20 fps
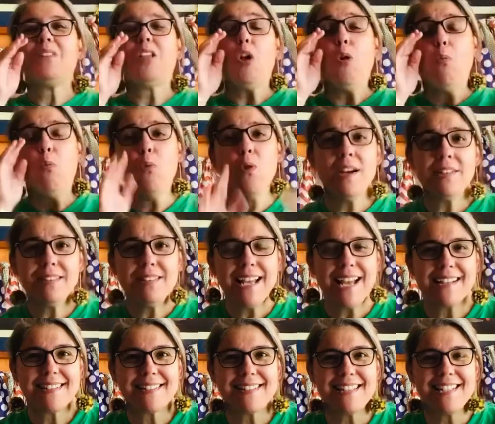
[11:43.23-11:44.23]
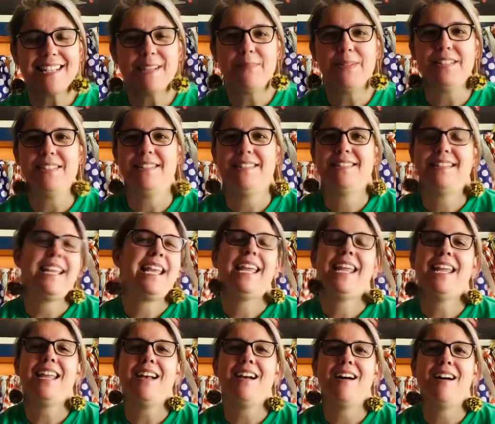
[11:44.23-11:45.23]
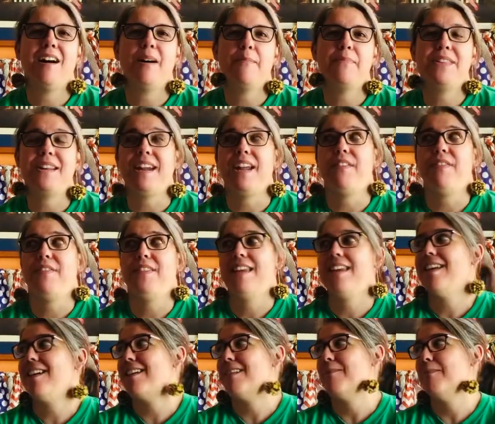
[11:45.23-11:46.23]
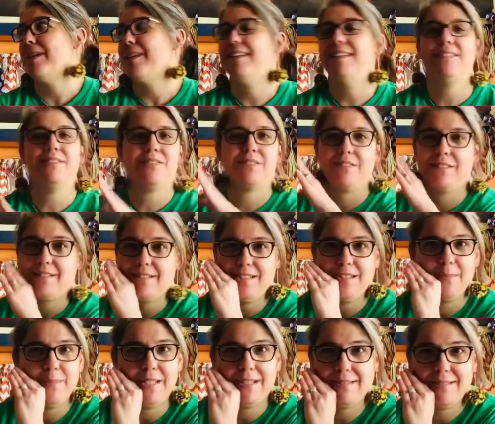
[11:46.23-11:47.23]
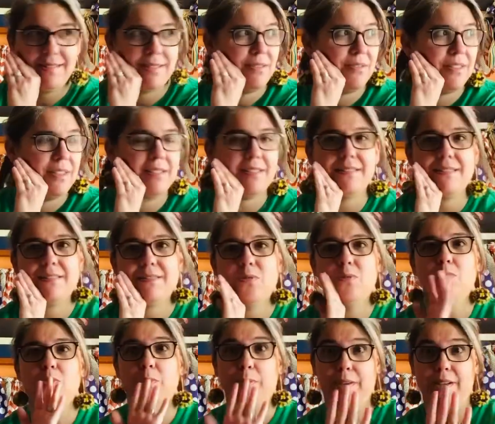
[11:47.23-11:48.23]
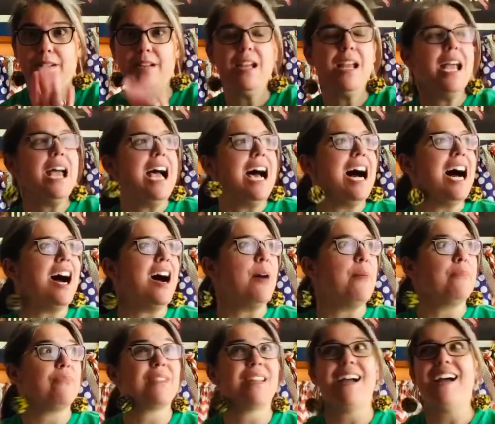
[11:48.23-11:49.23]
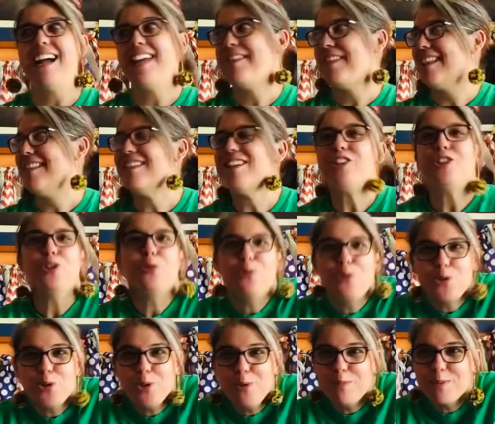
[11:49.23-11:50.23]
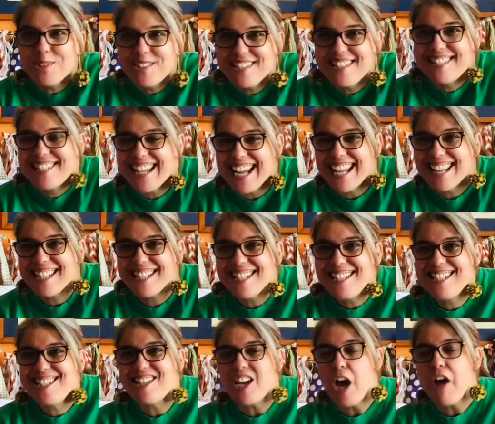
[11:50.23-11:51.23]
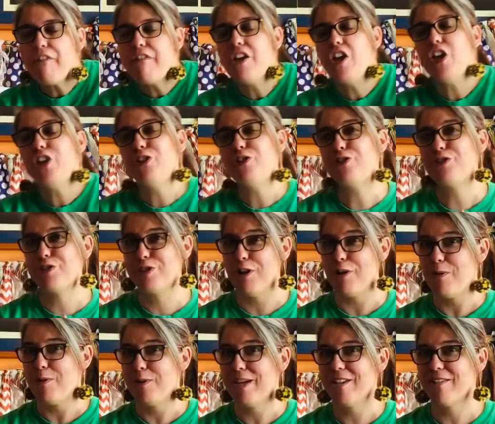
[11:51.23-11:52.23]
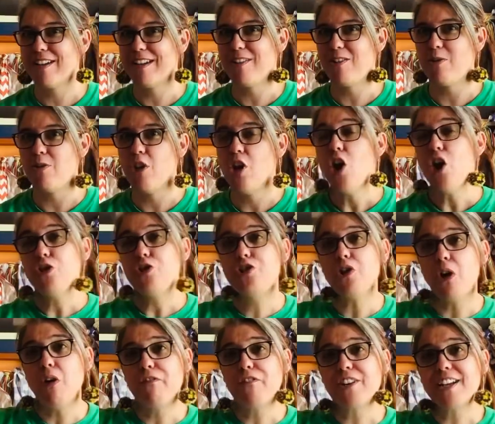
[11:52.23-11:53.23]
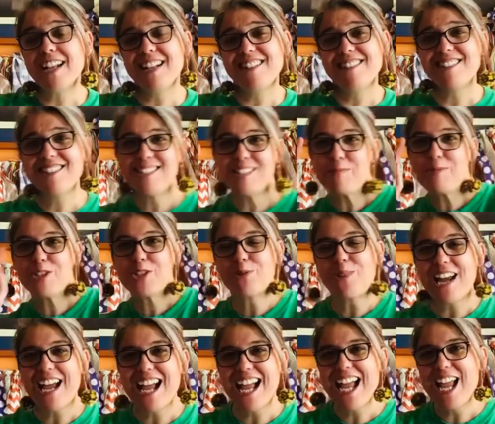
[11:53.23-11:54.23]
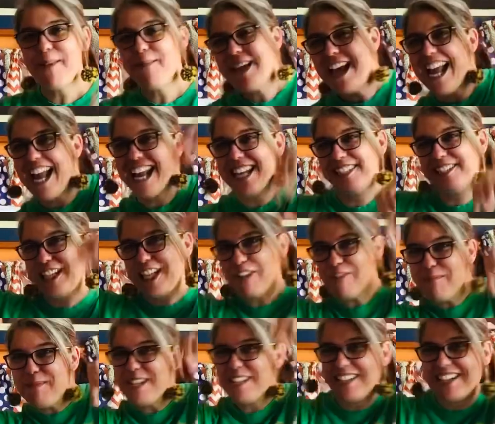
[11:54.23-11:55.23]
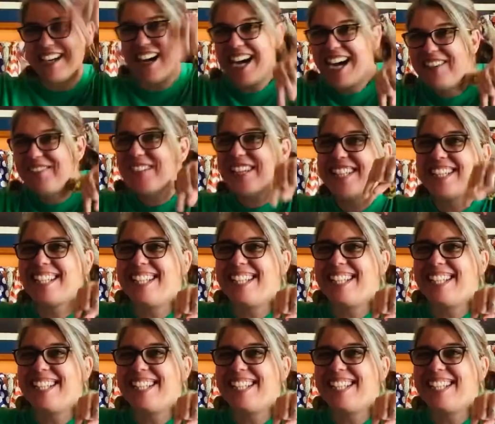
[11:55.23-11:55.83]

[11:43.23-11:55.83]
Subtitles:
one last thing I'm gonna say that I think my kids are gonna kill me because they don't think this is cool, but I think that YouTubers say this stuff. So here I go. Don't forget to subscribe and leave me a comment.